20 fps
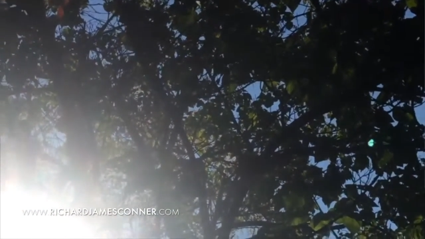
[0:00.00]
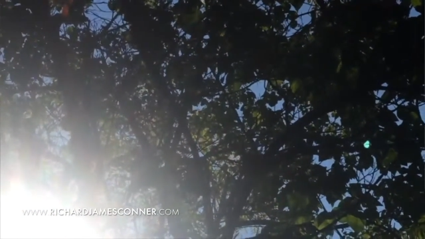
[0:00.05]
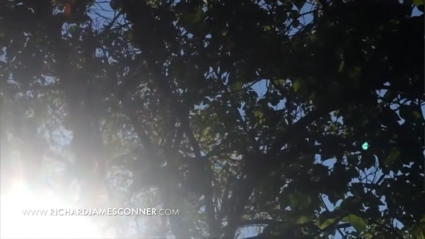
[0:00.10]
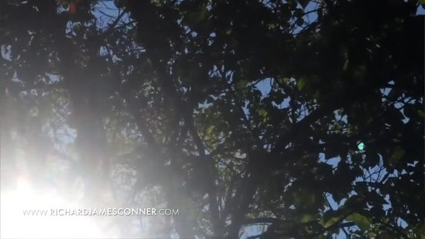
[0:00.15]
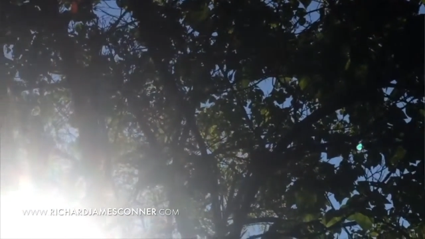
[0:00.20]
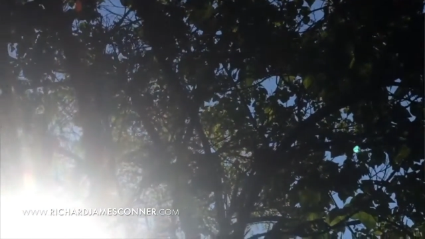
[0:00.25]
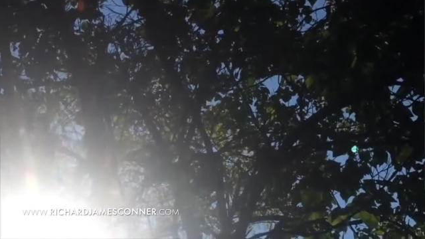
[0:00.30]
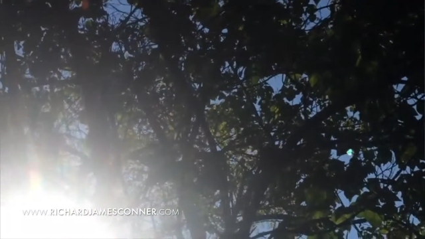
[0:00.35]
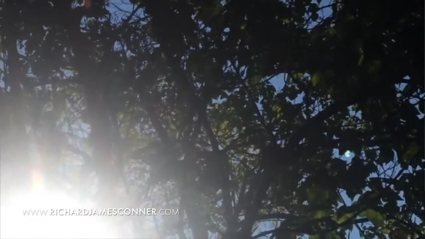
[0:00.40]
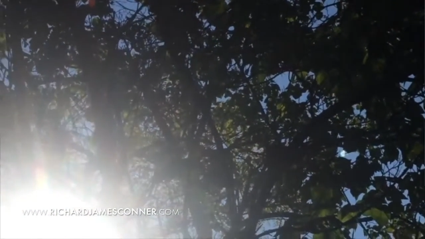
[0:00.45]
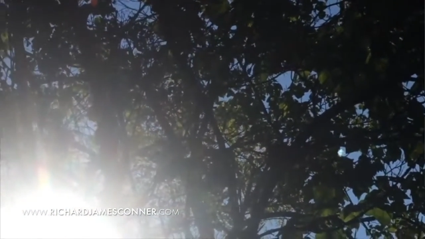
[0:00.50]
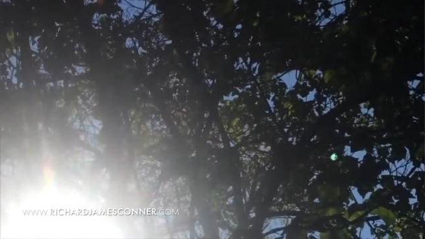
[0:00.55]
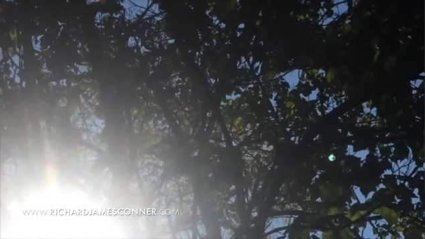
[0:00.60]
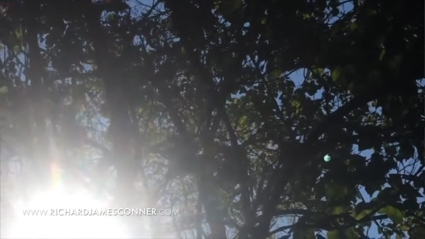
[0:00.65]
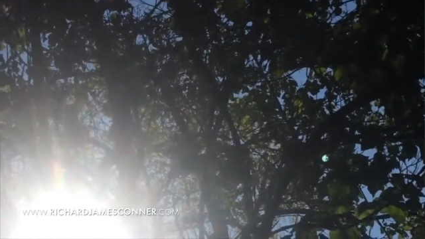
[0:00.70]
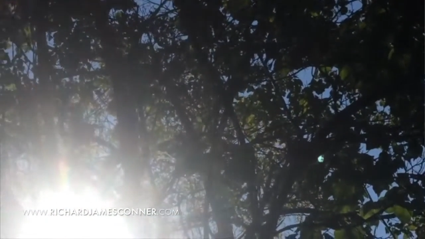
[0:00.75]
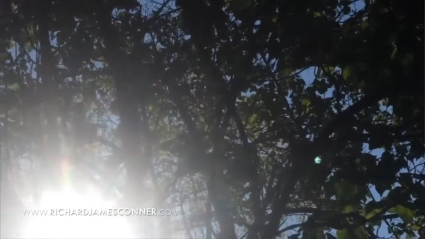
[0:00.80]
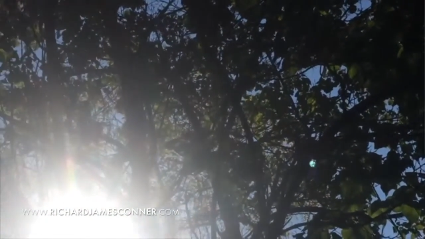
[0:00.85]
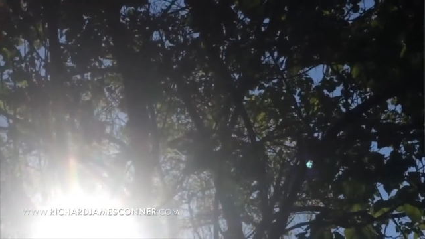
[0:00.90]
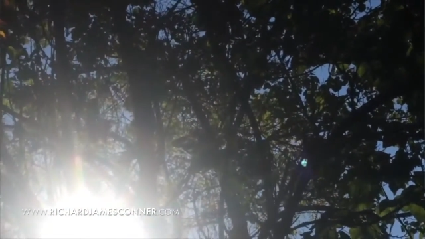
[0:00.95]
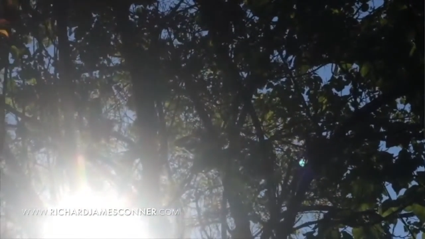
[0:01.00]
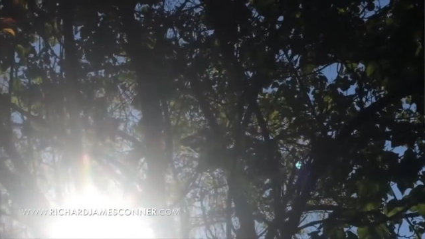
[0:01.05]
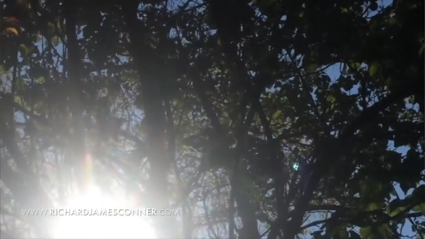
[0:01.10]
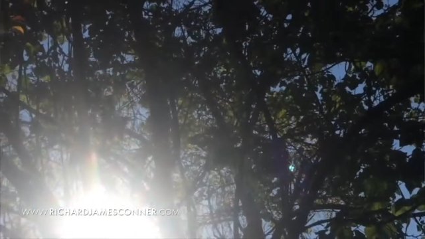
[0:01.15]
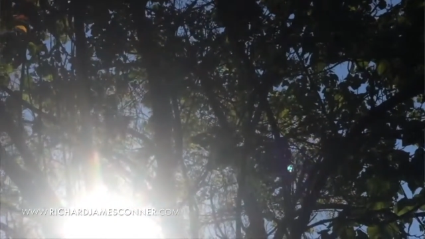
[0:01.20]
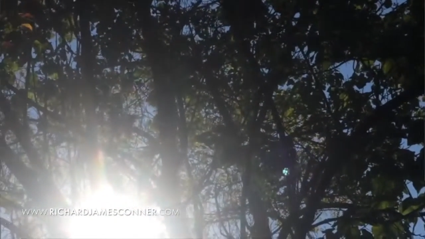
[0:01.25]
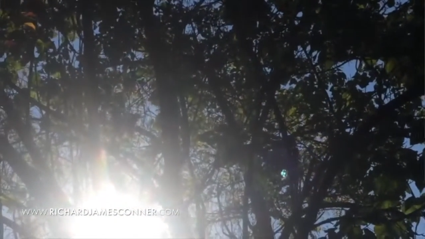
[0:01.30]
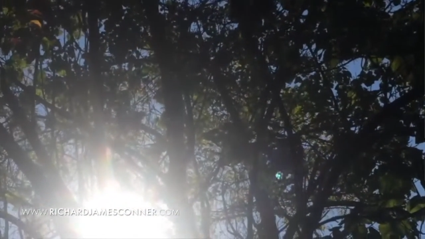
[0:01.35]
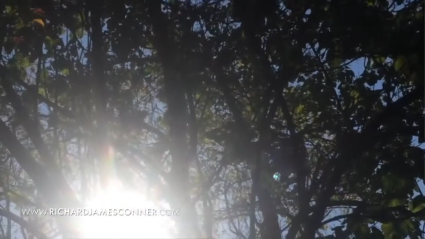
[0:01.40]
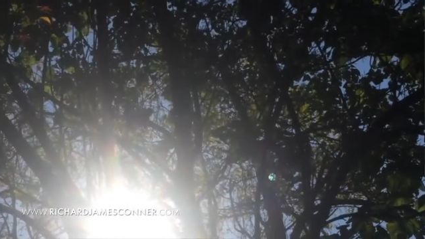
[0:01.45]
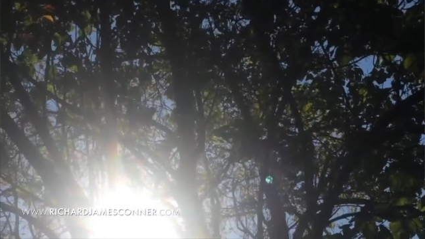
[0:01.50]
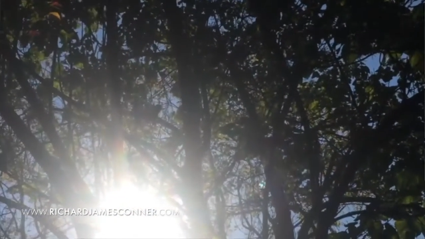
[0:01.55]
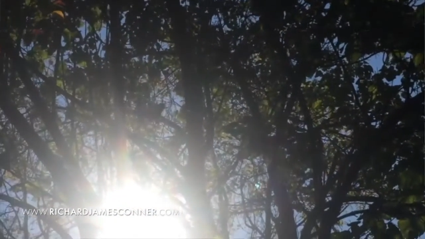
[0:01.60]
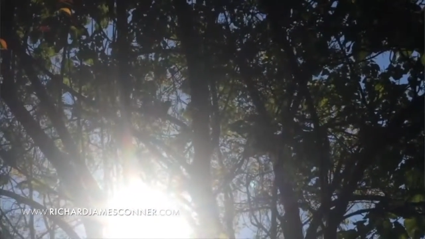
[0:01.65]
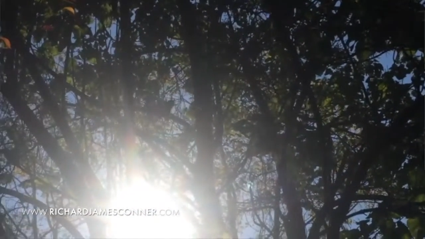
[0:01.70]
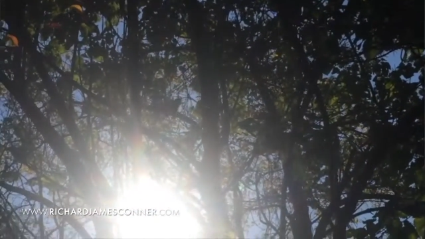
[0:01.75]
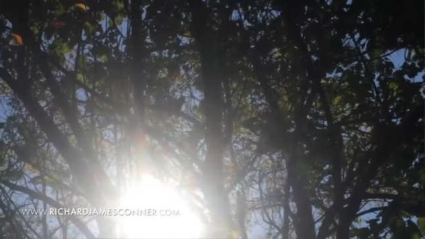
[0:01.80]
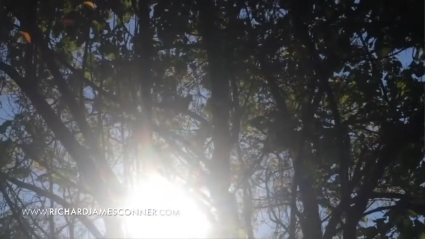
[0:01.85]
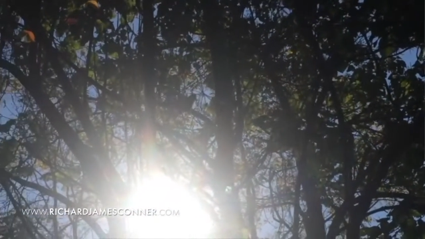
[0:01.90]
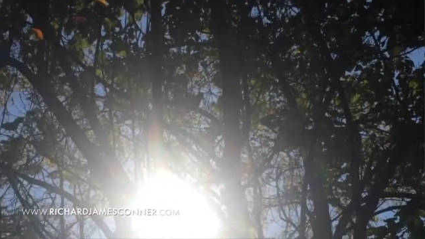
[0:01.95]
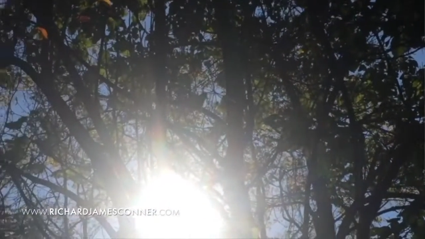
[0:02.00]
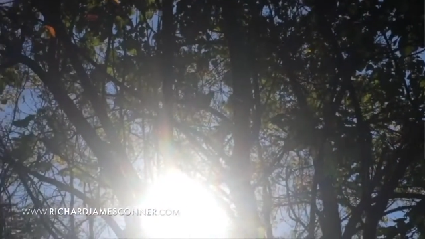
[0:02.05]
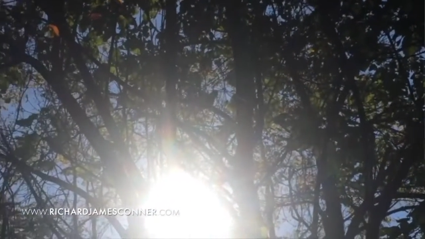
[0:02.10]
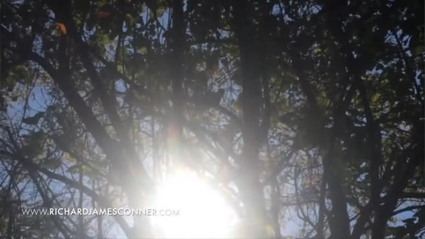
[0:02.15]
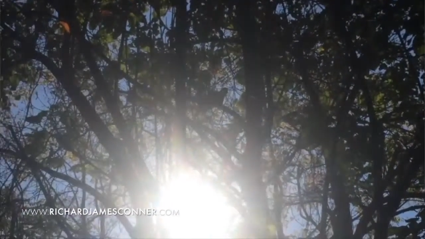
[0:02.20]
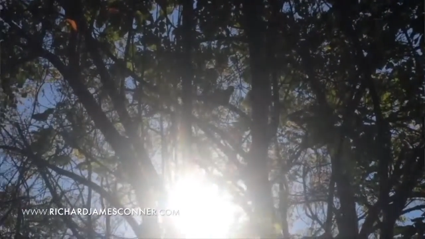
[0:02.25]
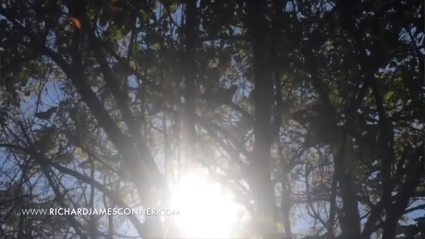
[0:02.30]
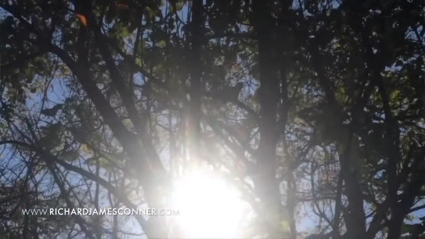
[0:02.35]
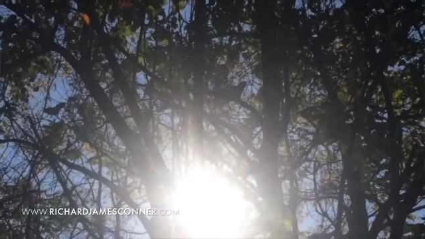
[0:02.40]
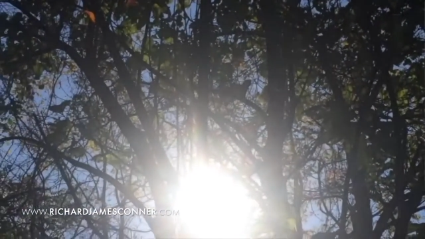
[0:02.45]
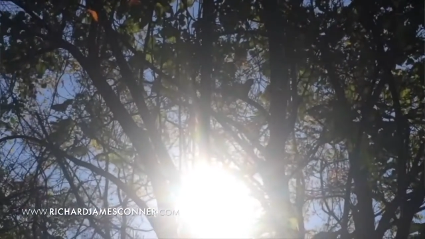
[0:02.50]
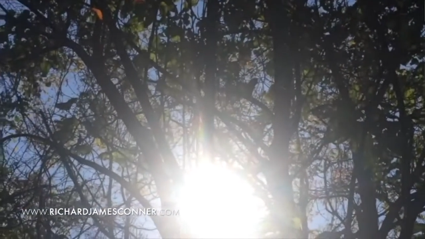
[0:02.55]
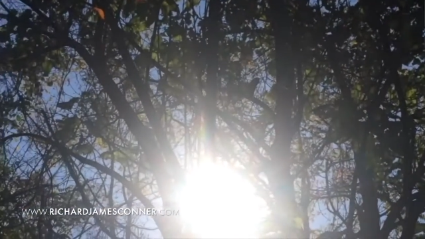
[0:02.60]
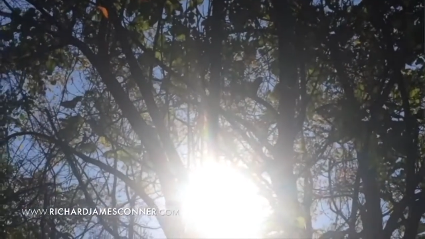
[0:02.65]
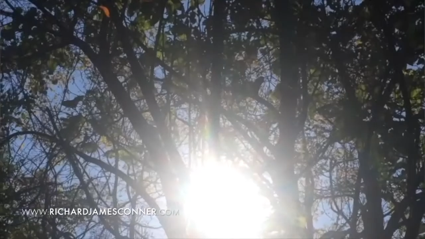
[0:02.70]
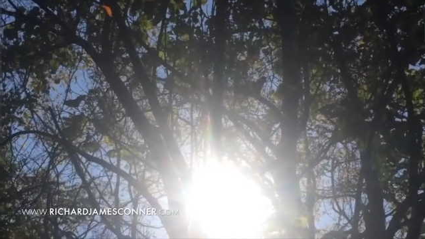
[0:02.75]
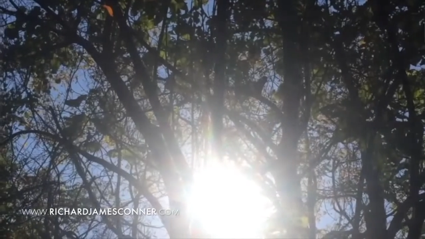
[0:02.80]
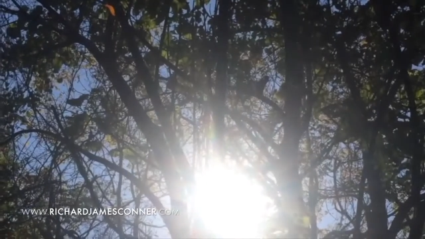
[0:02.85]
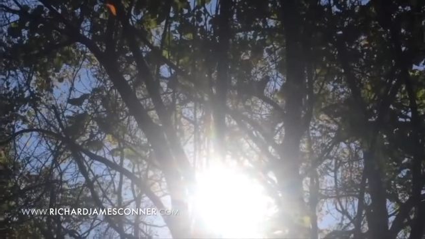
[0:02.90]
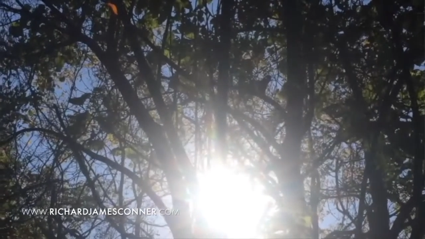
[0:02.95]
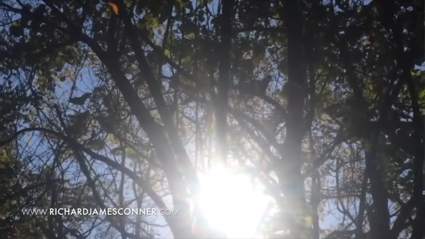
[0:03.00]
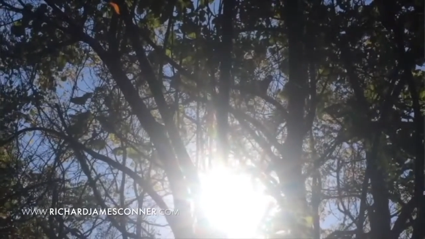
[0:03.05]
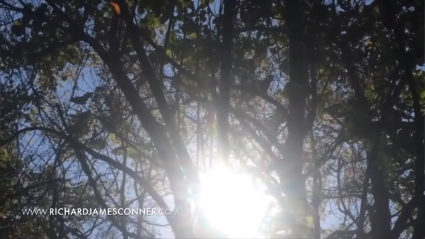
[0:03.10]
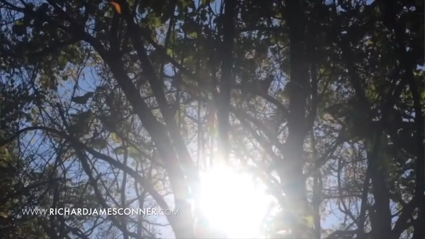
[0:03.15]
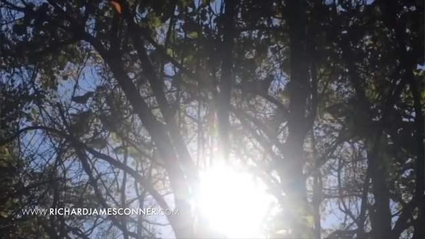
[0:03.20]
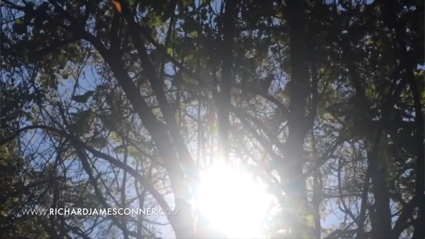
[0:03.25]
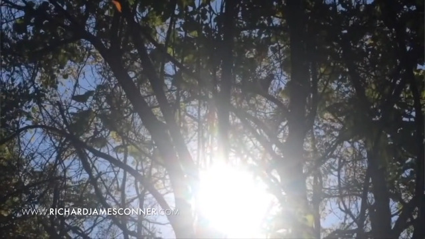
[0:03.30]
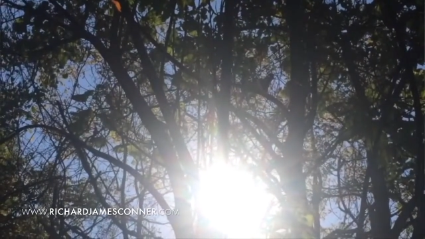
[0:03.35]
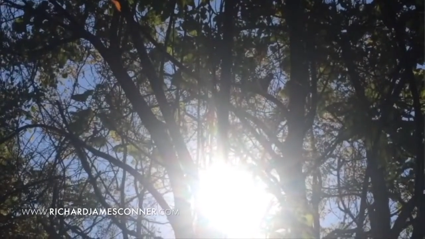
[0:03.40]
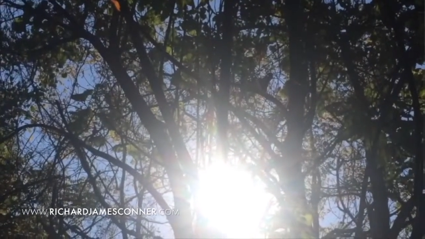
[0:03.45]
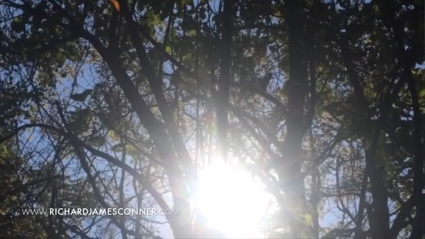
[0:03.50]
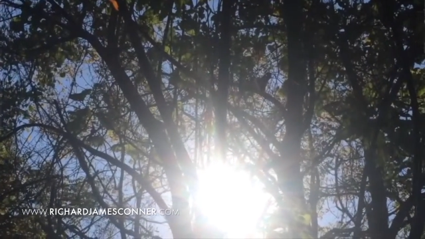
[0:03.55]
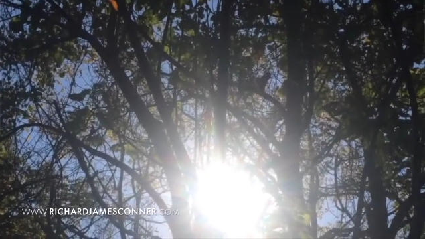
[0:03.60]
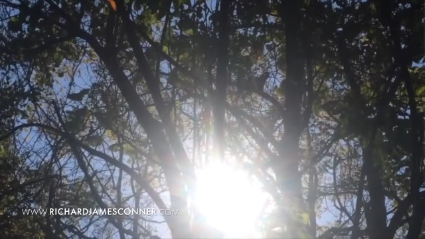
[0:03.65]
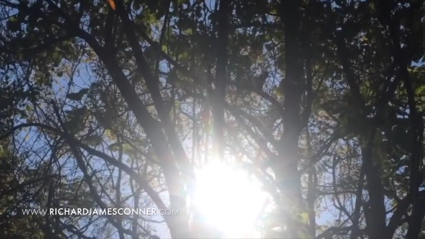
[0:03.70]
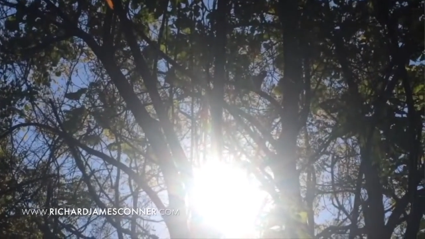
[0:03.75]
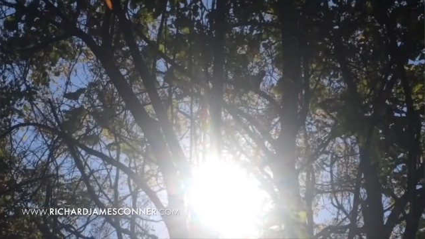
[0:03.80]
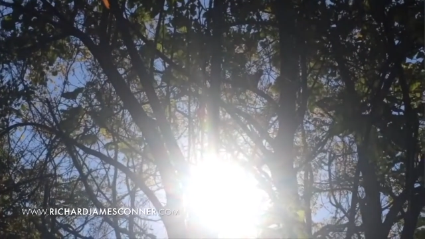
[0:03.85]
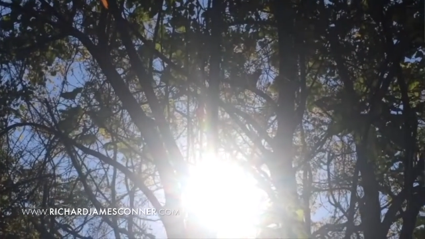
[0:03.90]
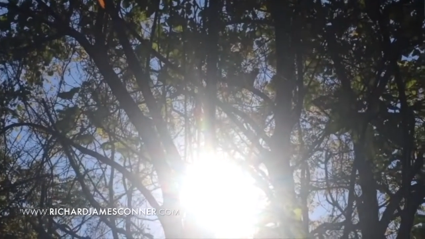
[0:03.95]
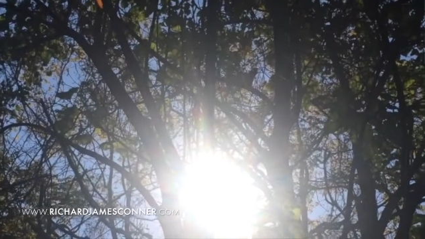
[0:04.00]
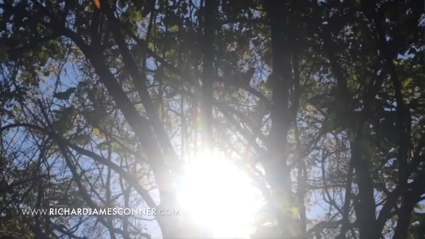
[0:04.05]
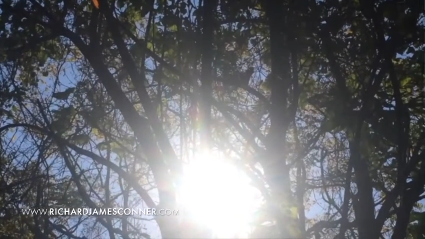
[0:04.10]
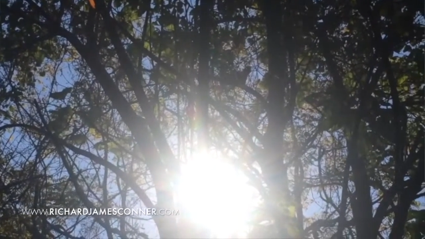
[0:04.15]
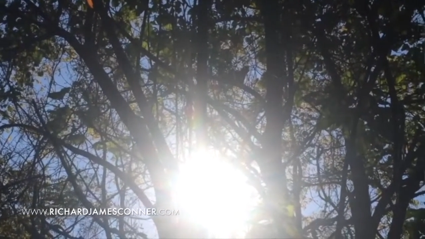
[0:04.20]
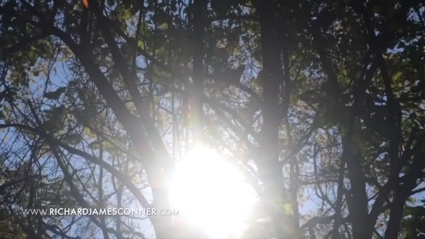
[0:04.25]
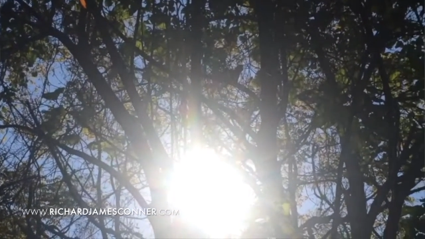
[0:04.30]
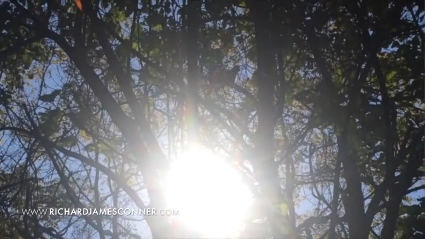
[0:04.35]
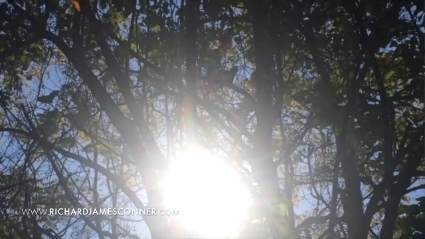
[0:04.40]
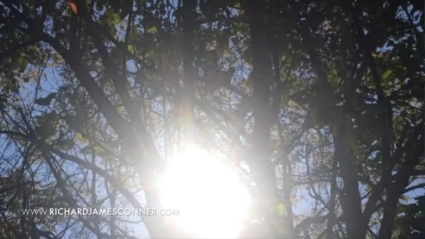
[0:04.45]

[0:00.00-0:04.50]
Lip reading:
(no speaker visible)